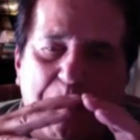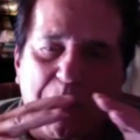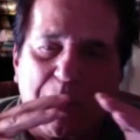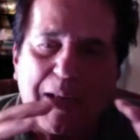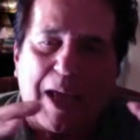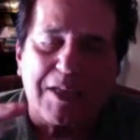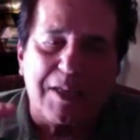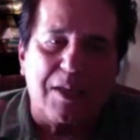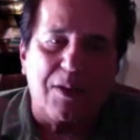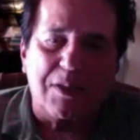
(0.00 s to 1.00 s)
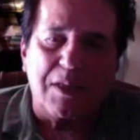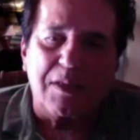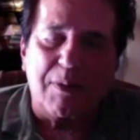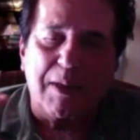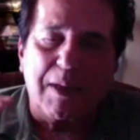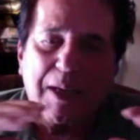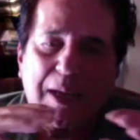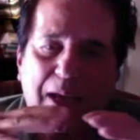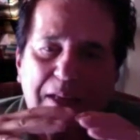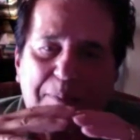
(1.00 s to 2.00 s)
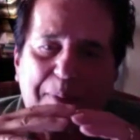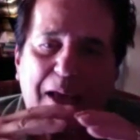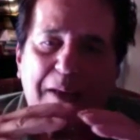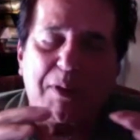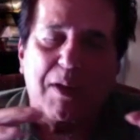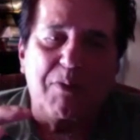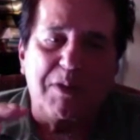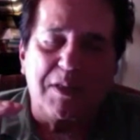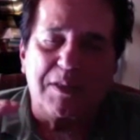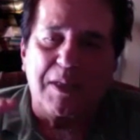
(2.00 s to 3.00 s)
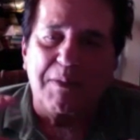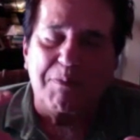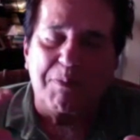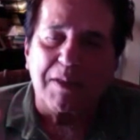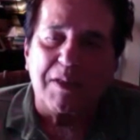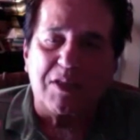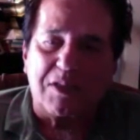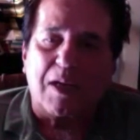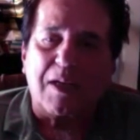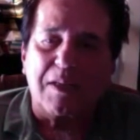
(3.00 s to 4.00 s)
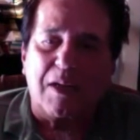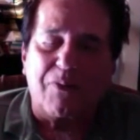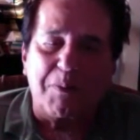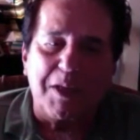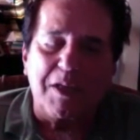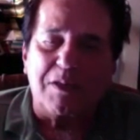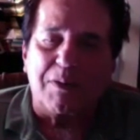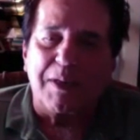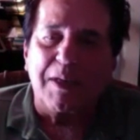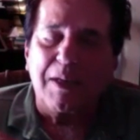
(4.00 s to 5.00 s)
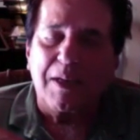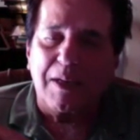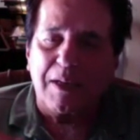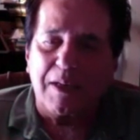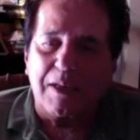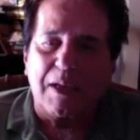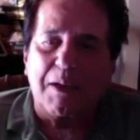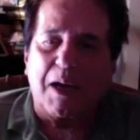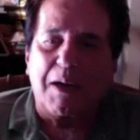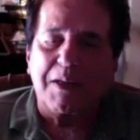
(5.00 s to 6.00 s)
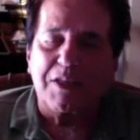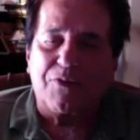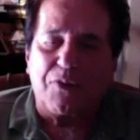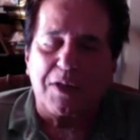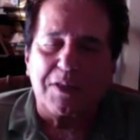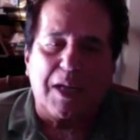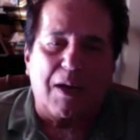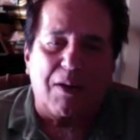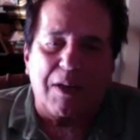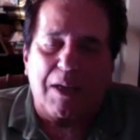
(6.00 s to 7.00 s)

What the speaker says: blood actually goes into it, and the bad blood, which is the blood that's stuck in there from the injury, is flushed out.